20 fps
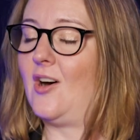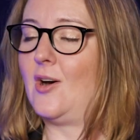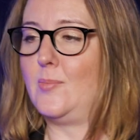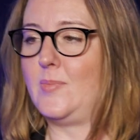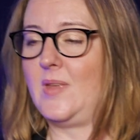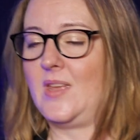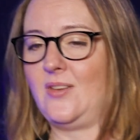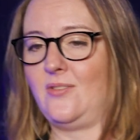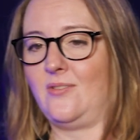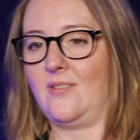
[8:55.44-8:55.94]
harm
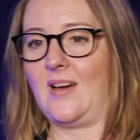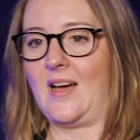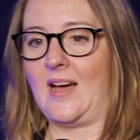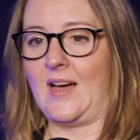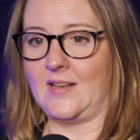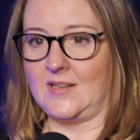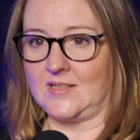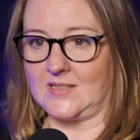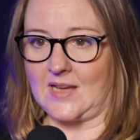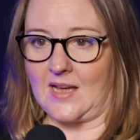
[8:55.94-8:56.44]
you,
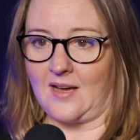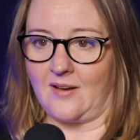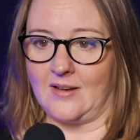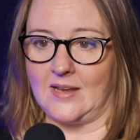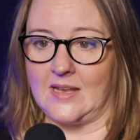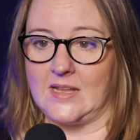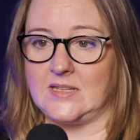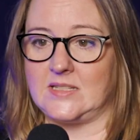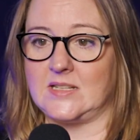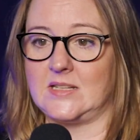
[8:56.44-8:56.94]
and our
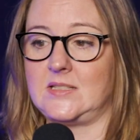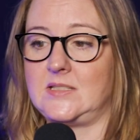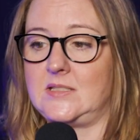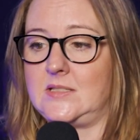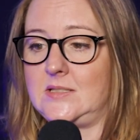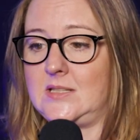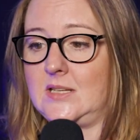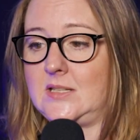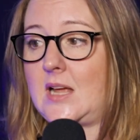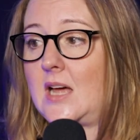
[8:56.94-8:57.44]
leader
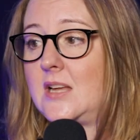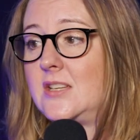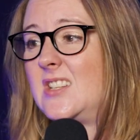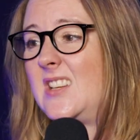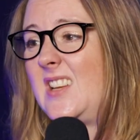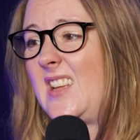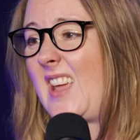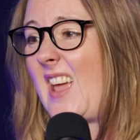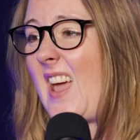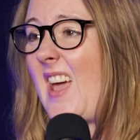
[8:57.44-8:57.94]
did
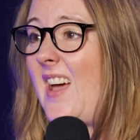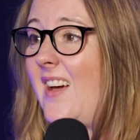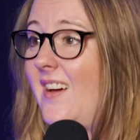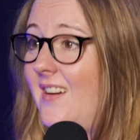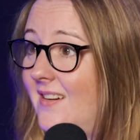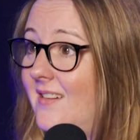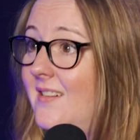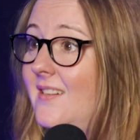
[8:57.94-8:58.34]
actually get